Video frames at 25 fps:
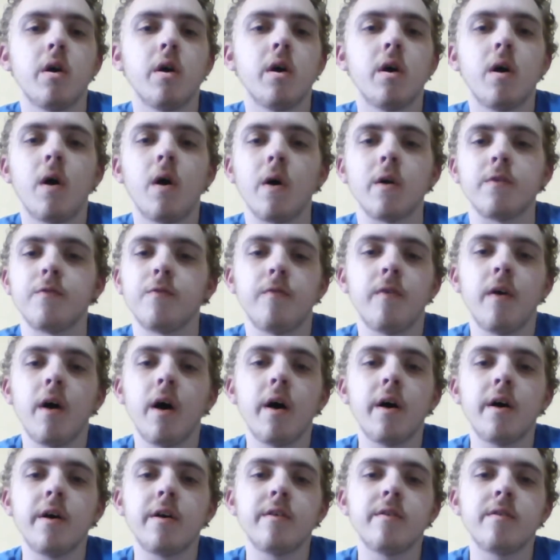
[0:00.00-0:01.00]
Hot
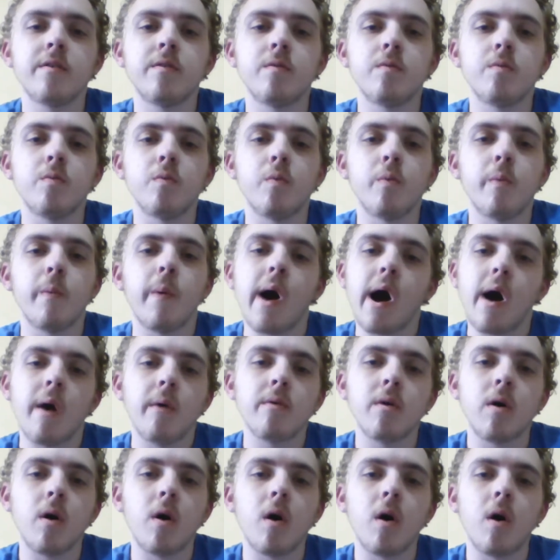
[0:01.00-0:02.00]
Fuzz,
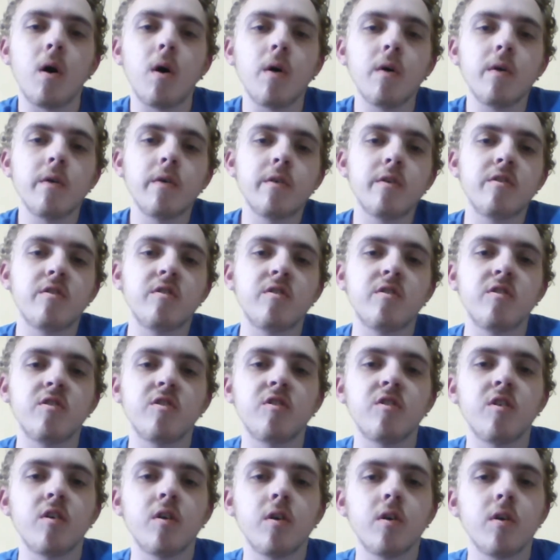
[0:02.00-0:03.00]
Wild
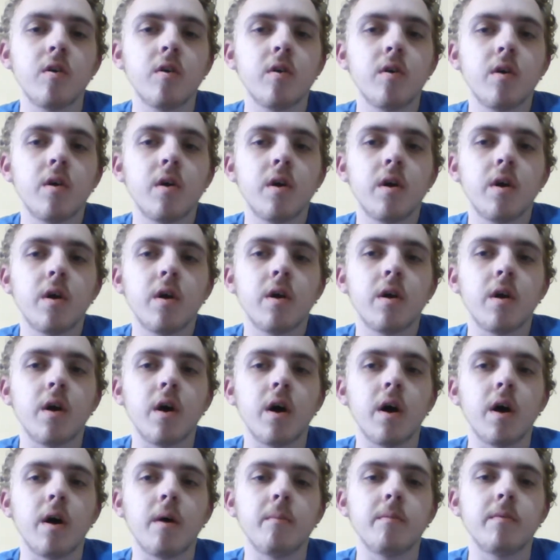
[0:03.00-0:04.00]
Hogs,
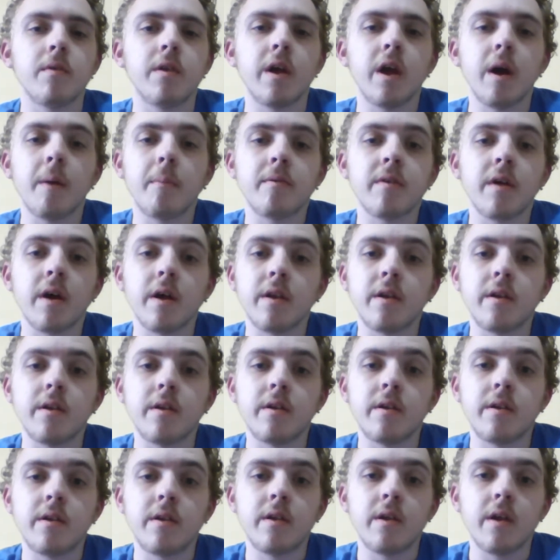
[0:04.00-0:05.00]
um, The Upside
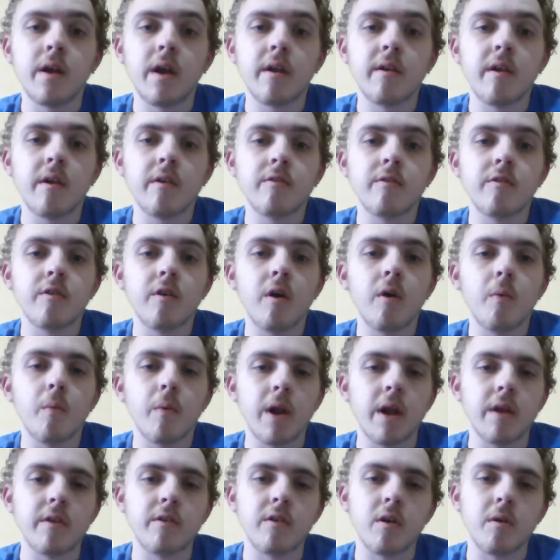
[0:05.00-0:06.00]
Down Show.
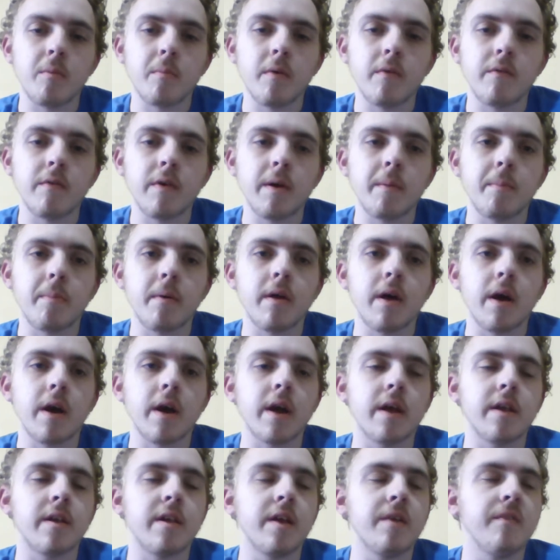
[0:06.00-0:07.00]
Well, that's not a movie, but like
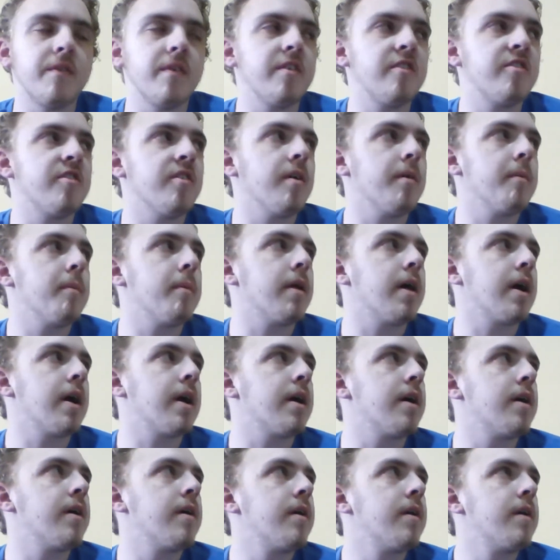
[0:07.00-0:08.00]
a TV show, but like
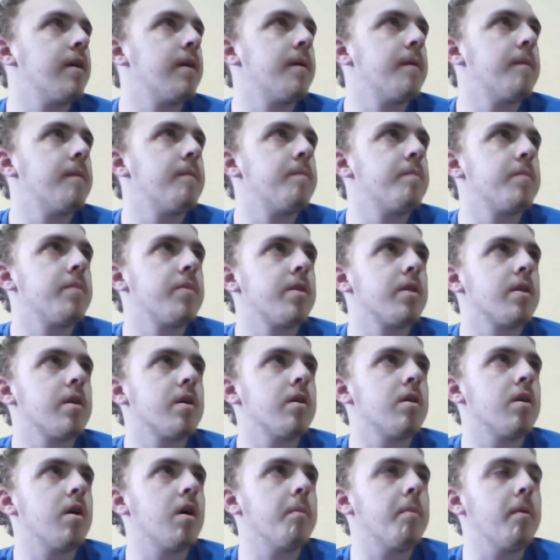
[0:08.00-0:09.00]

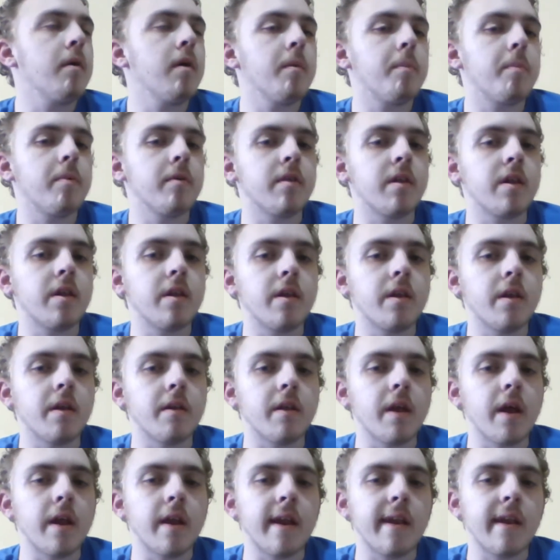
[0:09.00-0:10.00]
I'll probably put
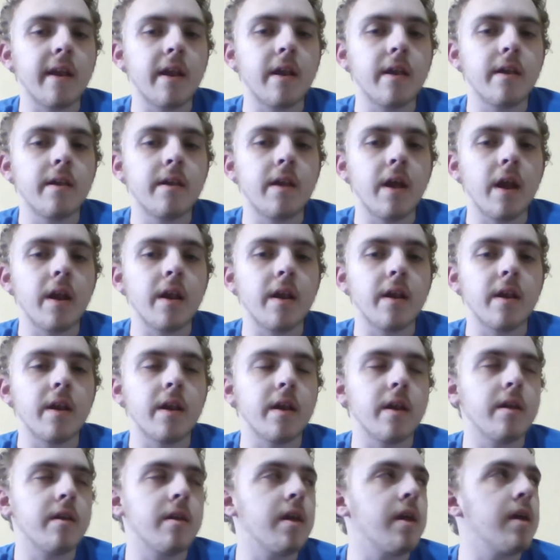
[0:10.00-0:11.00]
Denon
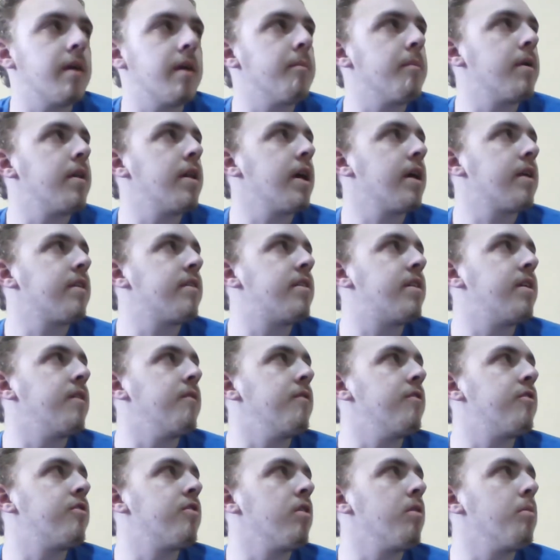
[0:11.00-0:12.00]
in, in my next
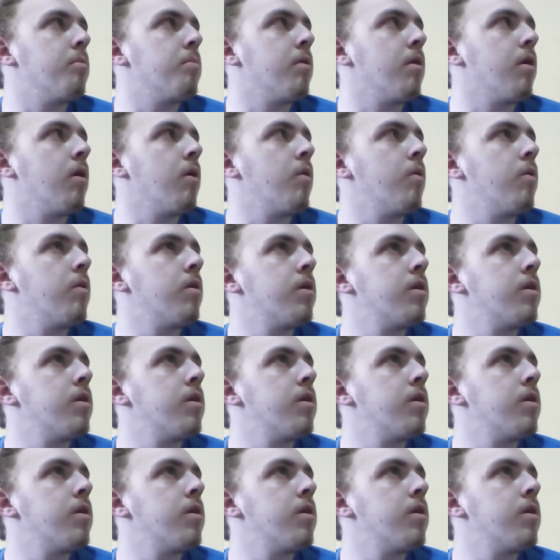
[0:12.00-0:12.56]
TV show poll.